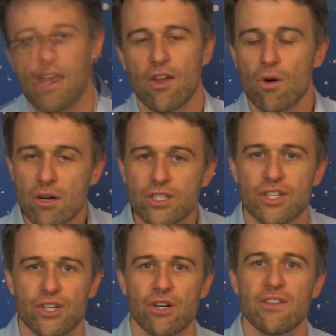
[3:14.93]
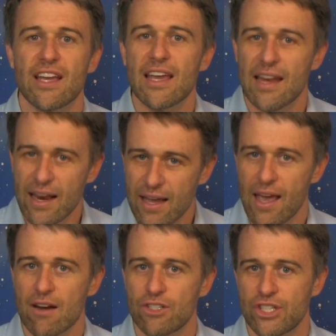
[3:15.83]
In order to turn the kinetic
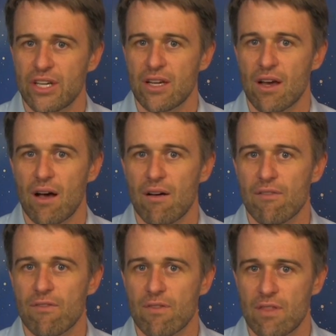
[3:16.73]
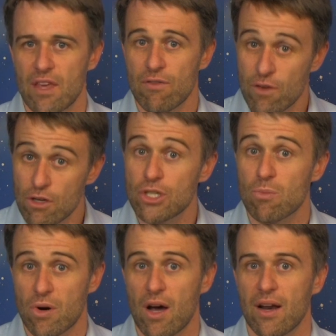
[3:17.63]
energy of the
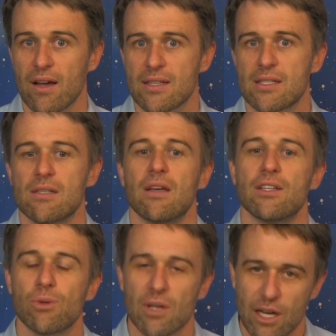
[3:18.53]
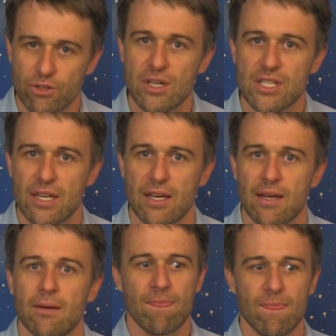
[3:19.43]
fusion products into
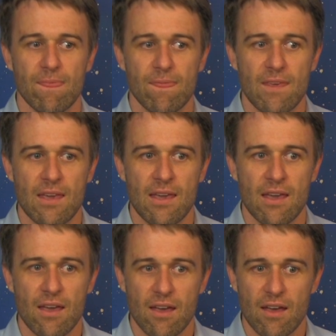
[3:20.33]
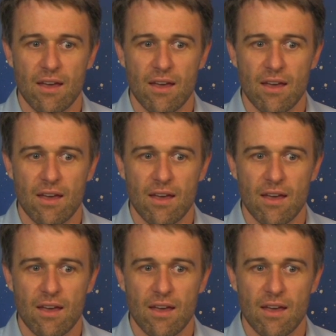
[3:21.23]
electricity, the